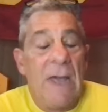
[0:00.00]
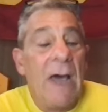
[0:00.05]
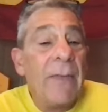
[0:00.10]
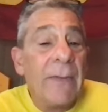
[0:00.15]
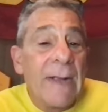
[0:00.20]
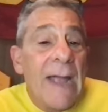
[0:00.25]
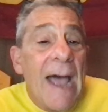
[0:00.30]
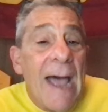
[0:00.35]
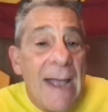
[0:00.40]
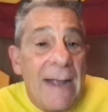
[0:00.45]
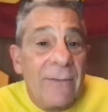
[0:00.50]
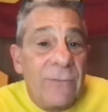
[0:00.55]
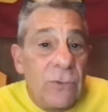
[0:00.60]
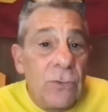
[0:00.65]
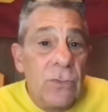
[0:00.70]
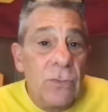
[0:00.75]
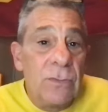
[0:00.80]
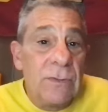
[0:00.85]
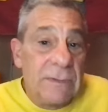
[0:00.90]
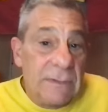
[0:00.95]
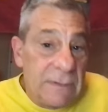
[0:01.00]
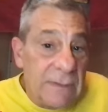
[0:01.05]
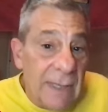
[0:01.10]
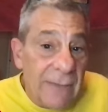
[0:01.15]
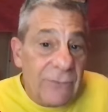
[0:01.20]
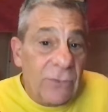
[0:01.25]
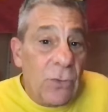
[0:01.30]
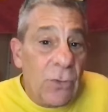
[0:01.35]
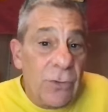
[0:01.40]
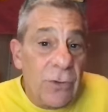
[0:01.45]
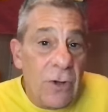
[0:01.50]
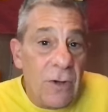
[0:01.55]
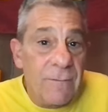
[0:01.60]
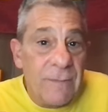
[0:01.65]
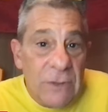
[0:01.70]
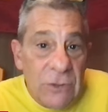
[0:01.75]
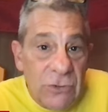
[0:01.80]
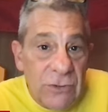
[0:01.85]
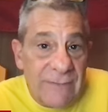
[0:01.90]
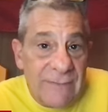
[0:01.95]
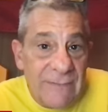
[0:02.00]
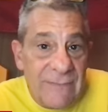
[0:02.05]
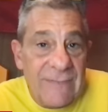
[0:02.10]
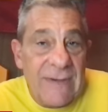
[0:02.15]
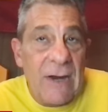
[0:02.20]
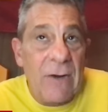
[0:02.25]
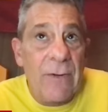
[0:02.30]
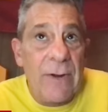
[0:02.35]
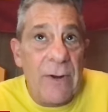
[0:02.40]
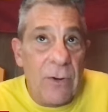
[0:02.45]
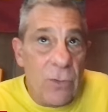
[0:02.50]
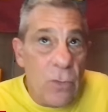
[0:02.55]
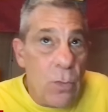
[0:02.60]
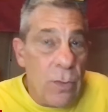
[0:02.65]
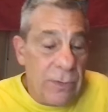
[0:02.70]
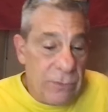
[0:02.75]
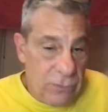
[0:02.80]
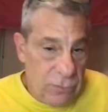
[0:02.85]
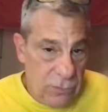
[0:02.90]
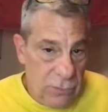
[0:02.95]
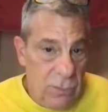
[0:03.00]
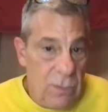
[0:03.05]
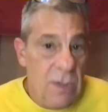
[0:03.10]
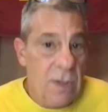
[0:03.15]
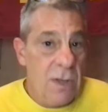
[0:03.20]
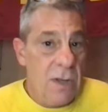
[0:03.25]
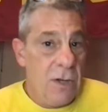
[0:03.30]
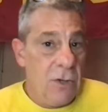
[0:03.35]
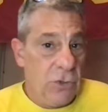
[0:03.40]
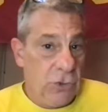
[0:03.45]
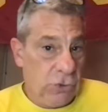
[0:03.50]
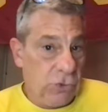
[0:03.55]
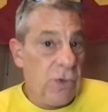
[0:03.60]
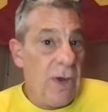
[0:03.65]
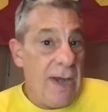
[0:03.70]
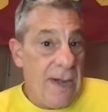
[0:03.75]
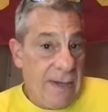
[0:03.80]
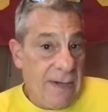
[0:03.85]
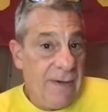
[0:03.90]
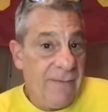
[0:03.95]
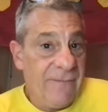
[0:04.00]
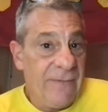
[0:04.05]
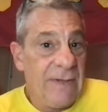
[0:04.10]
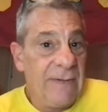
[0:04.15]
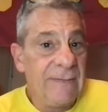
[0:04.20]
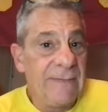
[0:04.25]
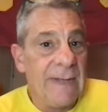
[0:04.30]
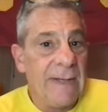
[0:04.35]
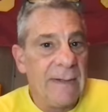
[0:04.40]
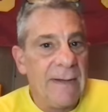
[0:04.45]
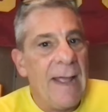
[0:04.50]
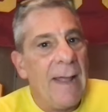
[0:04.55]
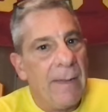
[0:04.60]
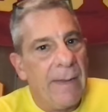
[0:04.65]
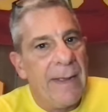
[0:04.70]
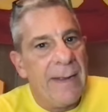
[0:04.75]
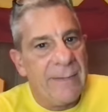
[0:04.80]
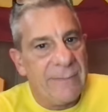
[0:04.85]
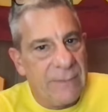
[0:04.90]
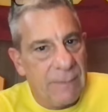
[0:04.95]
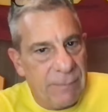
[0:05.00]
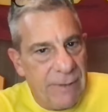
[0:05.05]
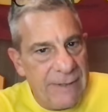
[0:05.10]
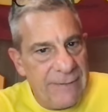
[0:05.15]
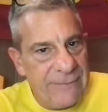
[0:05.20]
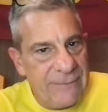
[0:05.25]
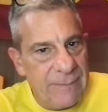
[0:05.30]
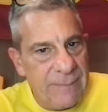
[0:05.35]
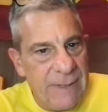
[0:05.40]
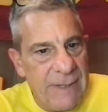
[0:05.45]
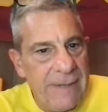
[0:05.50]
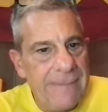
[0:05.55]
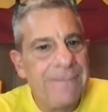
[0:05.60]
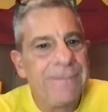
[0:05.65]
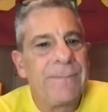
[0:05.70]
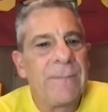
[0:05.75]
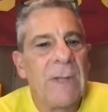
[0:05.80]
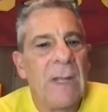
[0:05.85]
Other guys who Gus Cordova and Justice Terry are going to try and convince that LA is the place to be.